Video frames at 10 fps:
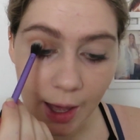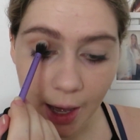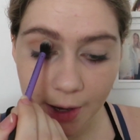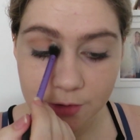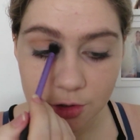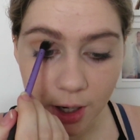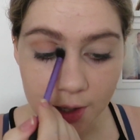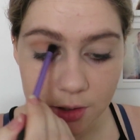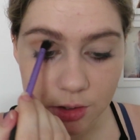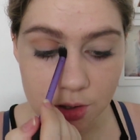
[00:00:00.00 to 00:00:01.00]
I have
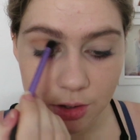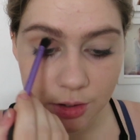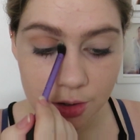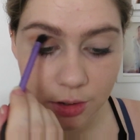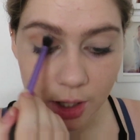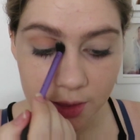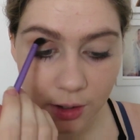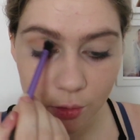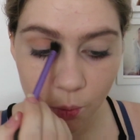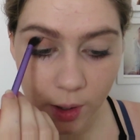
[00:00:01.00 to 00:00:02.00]
tried I
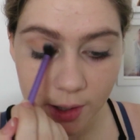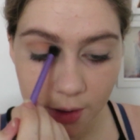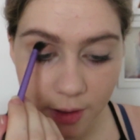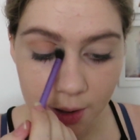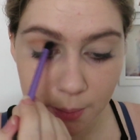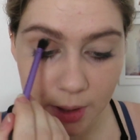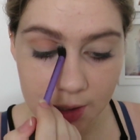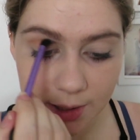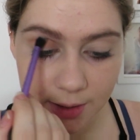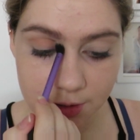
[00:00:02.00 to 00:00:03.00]
think one other
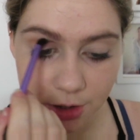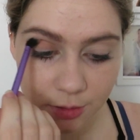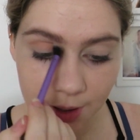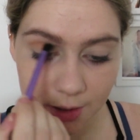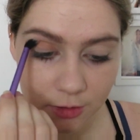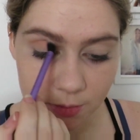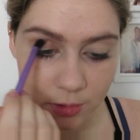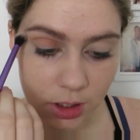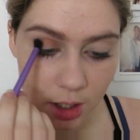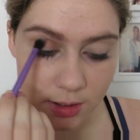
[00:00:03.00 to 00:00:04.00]
mini eyeshadow palette
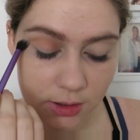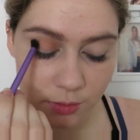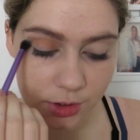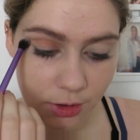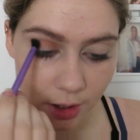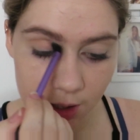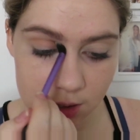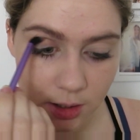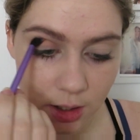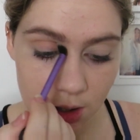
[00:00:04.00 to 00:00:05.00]
from Tarte and it was great,
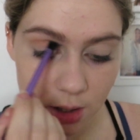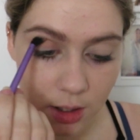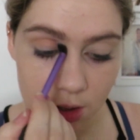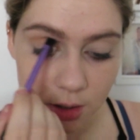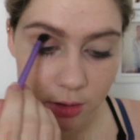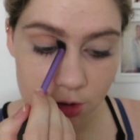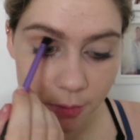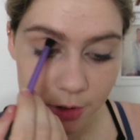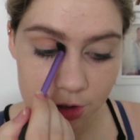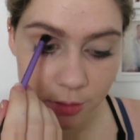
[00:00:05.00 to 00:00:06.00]
so
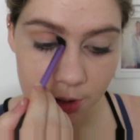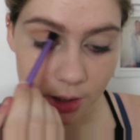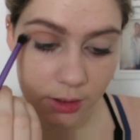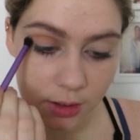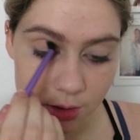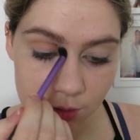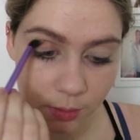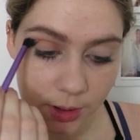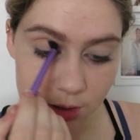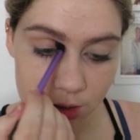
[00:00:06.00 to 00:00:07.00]
I'm assuming this will
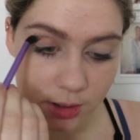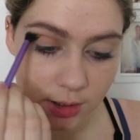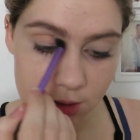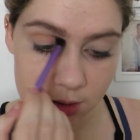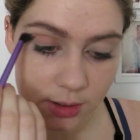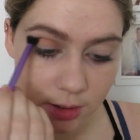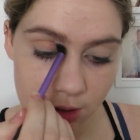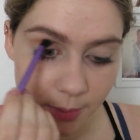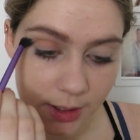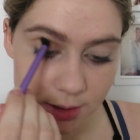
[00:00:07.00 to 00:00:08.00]
be just as
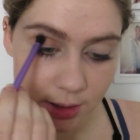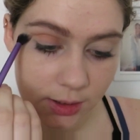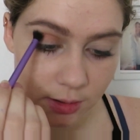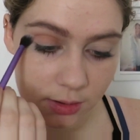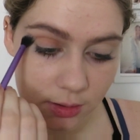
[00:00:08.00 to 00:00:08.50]
amazing.